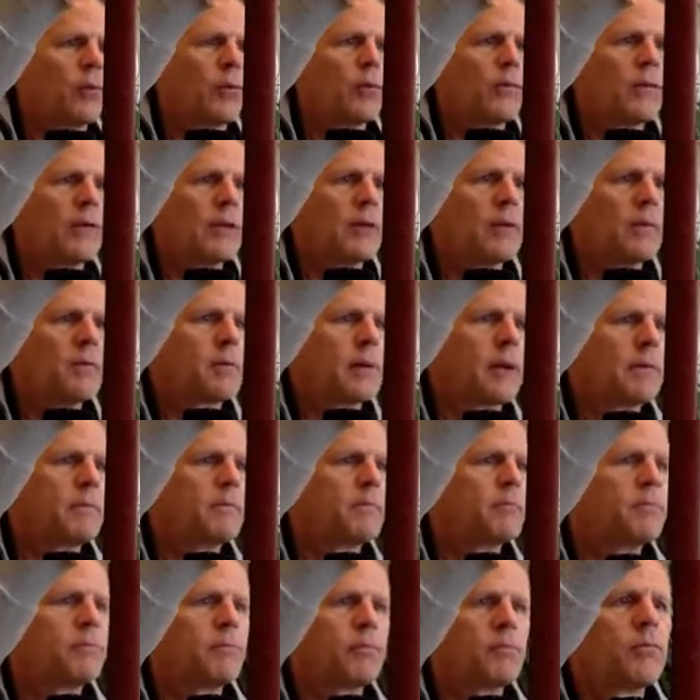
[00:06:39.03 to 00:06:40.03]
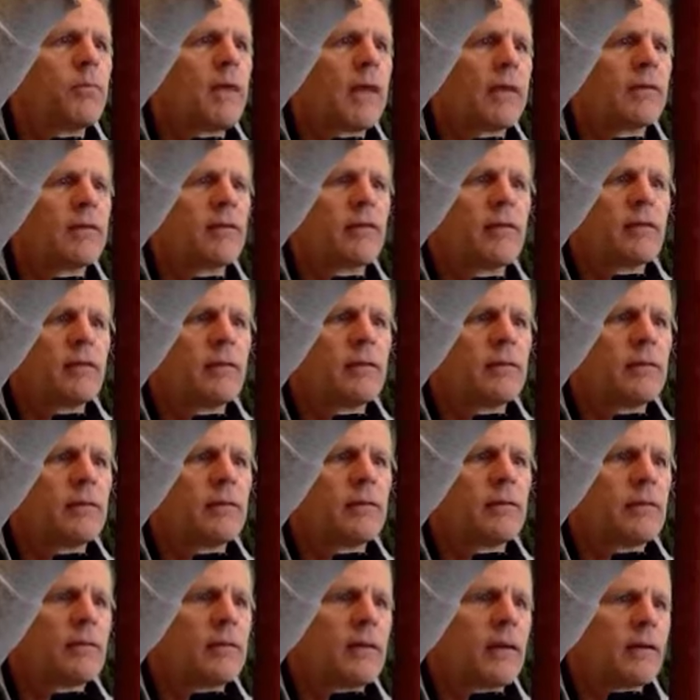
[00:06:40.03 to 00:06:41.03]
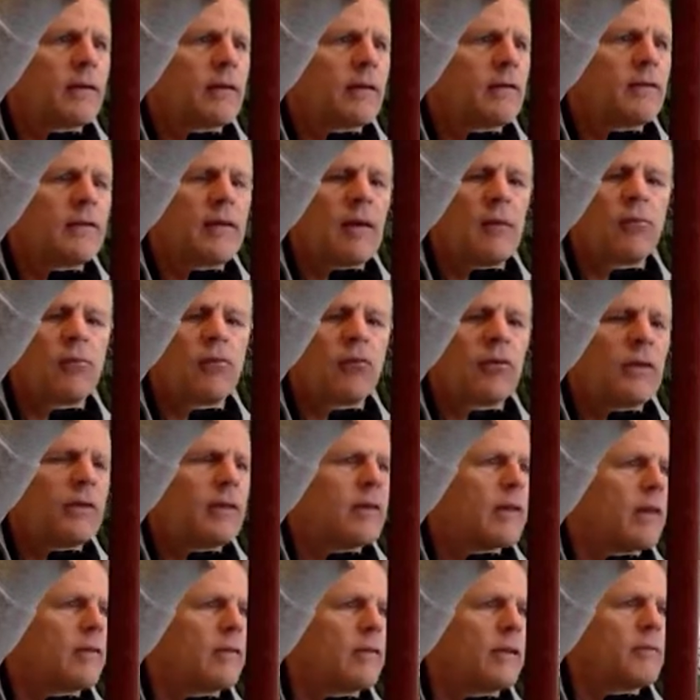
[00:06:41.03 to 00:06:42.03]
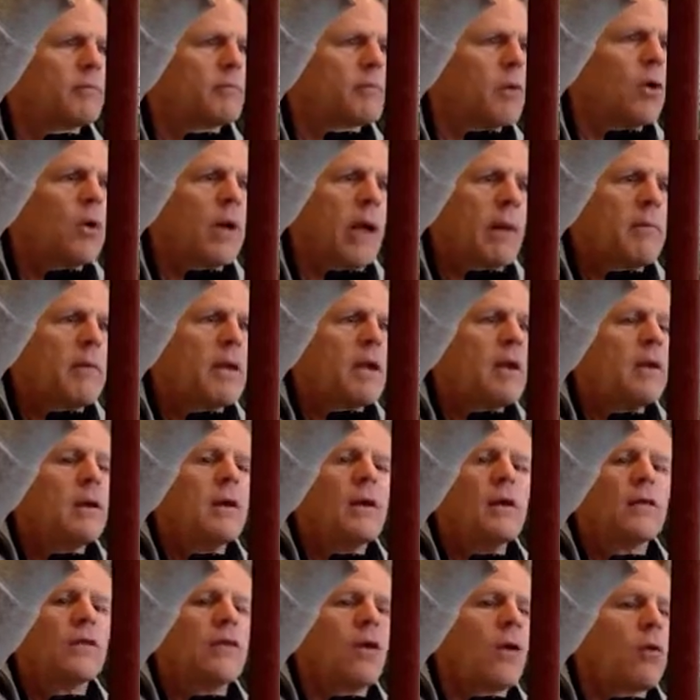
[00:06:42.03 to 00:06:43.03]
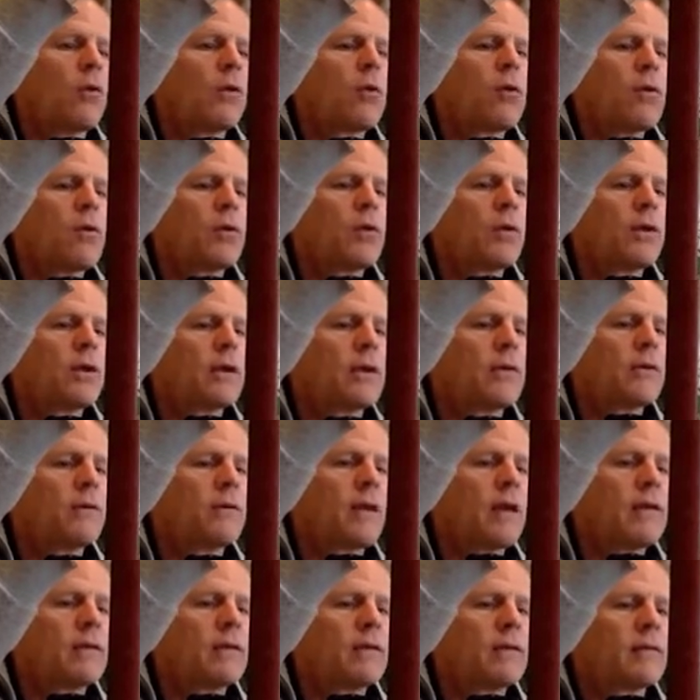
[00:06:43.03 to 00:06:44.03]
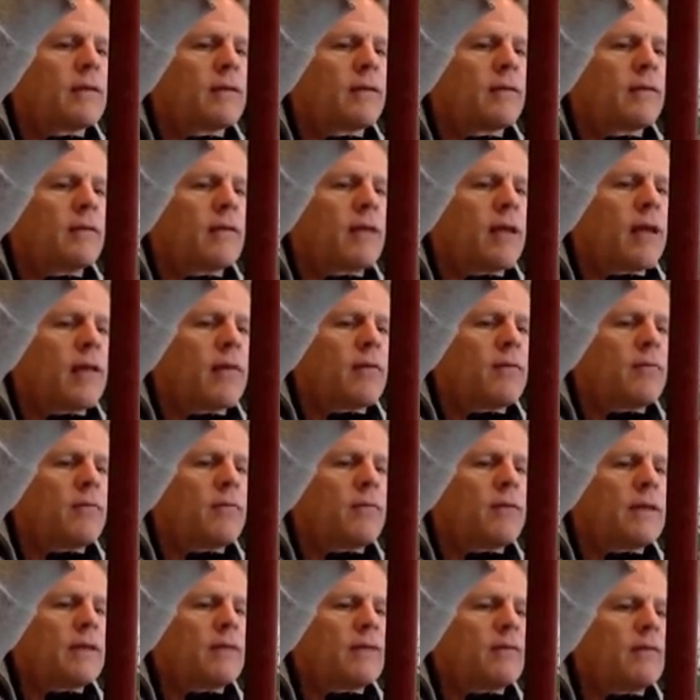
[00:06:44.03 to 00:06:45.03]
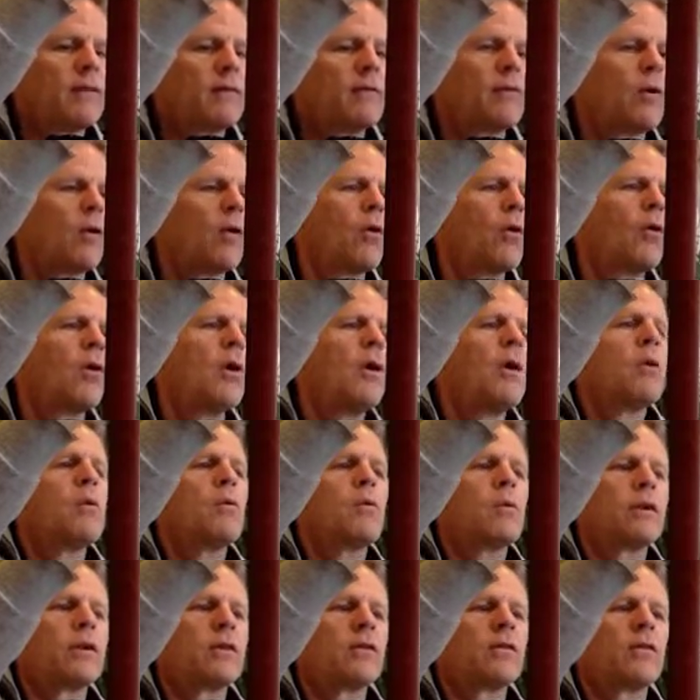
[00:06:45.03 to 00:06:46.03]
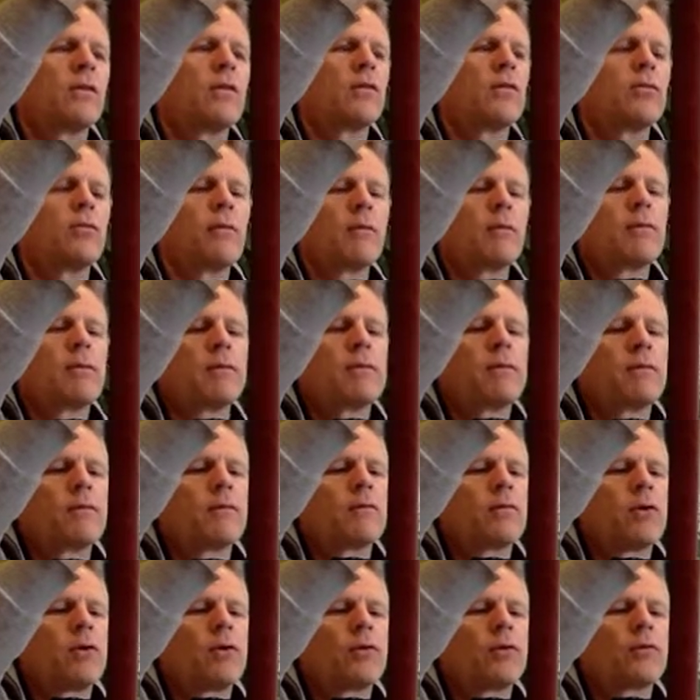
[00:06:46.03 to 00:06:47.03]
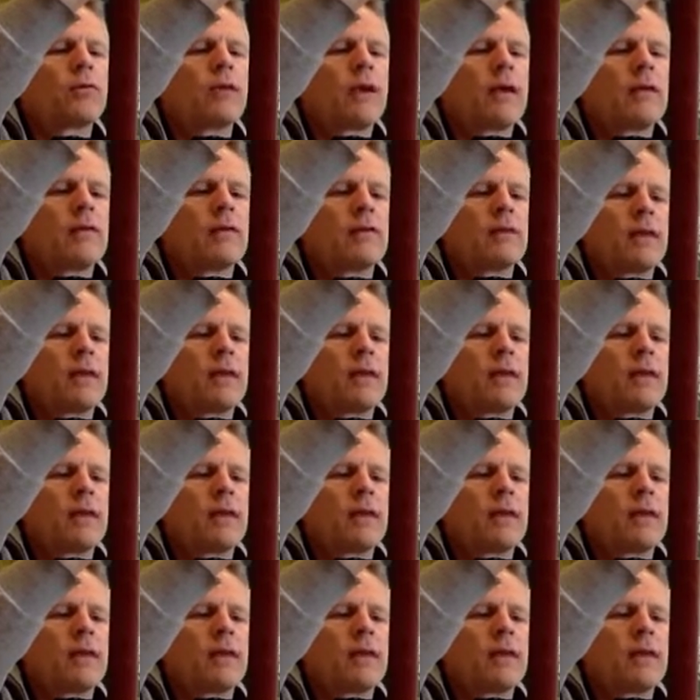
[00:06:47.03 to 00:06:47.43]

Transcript: proving it, but conceptually, that's it. Okay, so we're going to say that this is mv0. What is the derivative of cosine